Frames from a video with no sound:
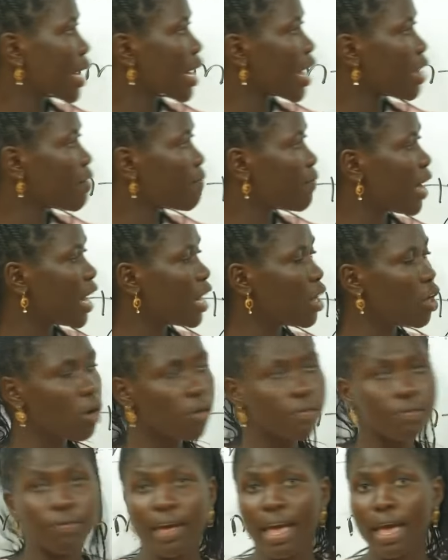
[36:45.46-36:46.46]
a value
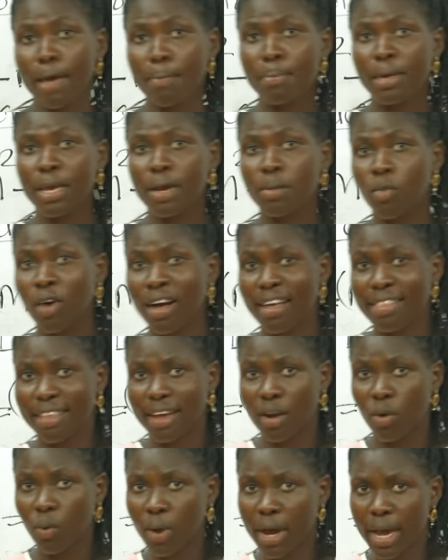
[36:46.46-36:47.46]
of a being more
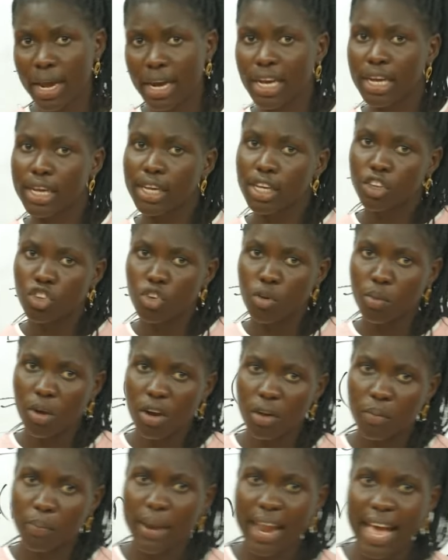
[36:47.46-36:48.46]
than 1, you
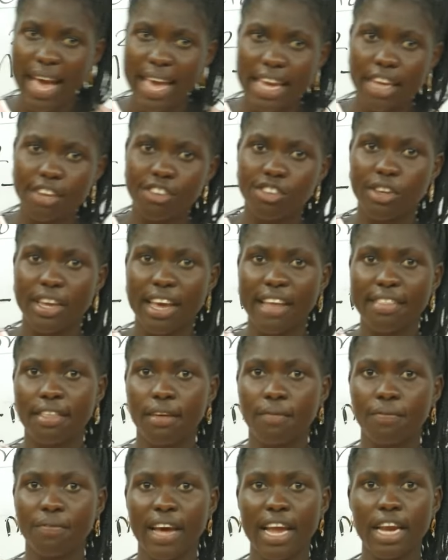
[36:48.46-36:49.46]
multiply it to get
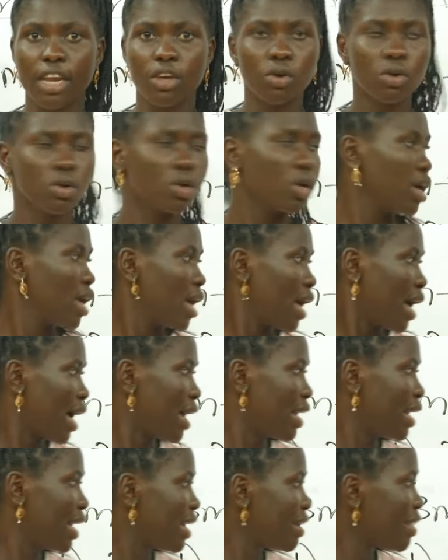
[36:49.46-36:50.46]
the value,
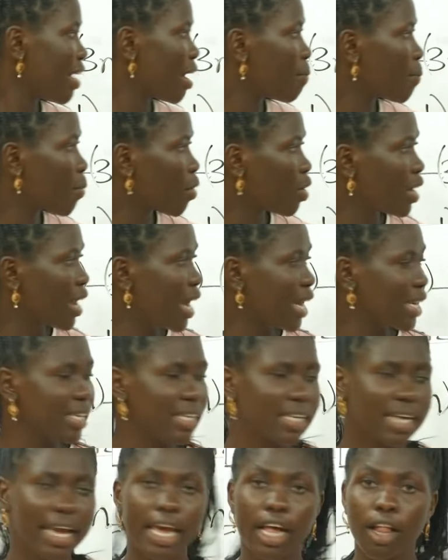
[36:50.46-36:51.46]
and let that
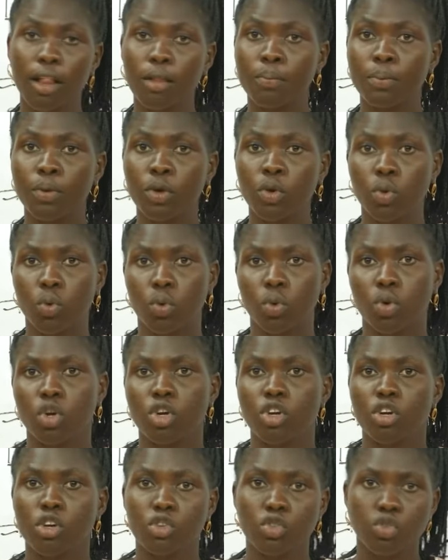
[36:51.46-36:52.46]
product help you
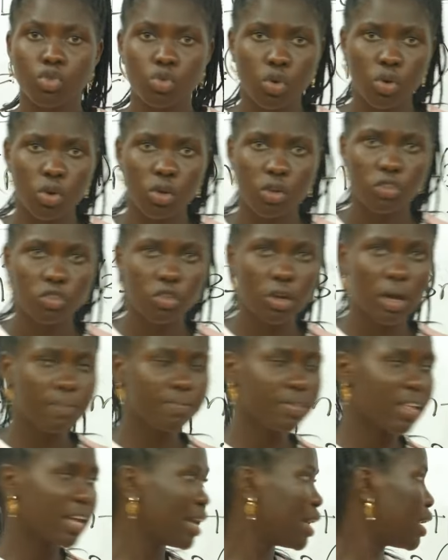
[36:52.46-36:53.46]
to
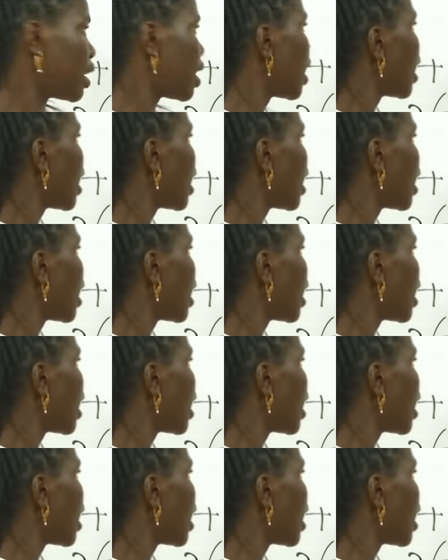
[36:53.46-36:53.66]
solve the